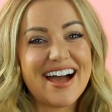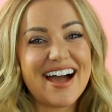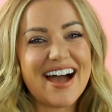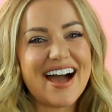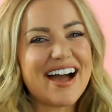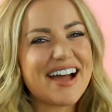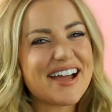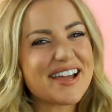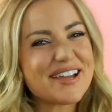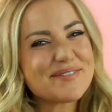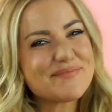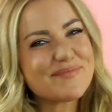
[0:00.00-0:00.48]

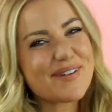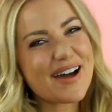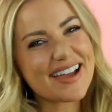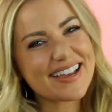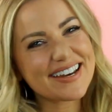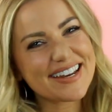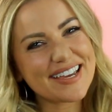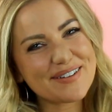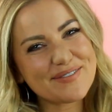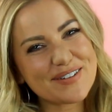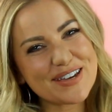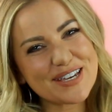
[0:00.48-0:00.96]
Hi, my
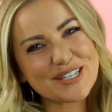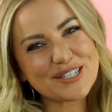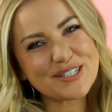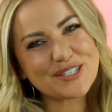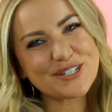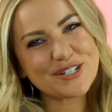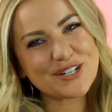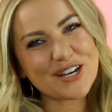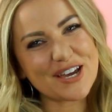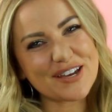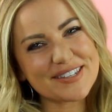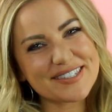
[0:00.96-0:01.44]
name
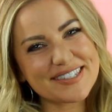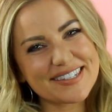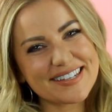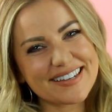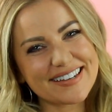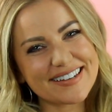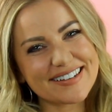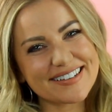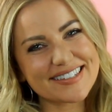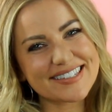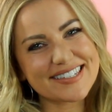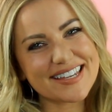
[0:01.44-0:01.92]
is Chelsea
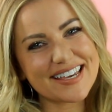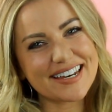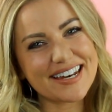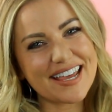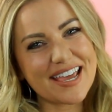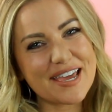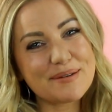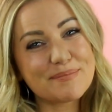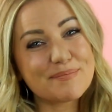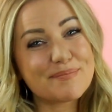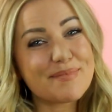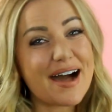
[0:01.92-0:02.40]
Gilson
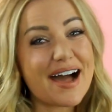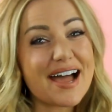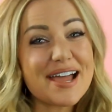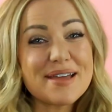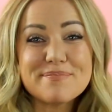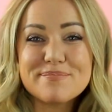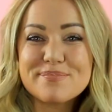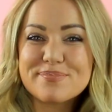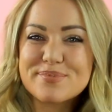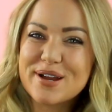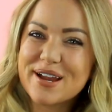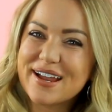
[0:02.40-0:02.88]
and my
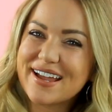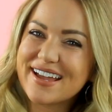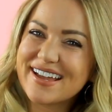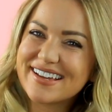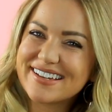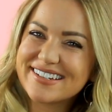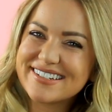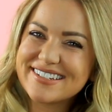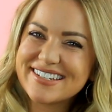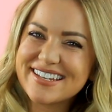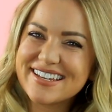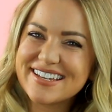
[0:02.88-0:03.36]

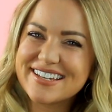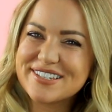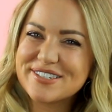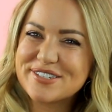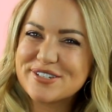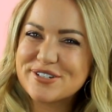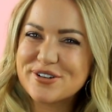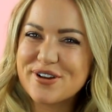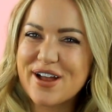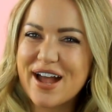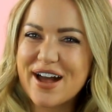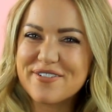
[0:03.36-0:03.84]
brand is
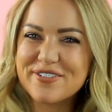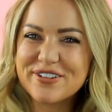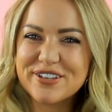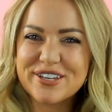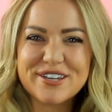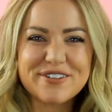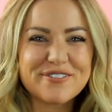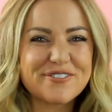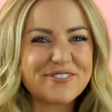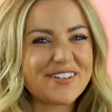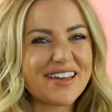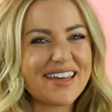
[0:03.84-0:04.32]

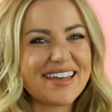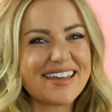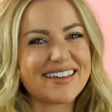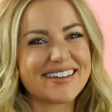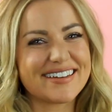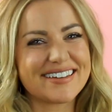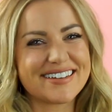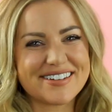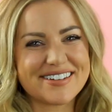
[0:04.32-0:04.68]
Traveling Fig.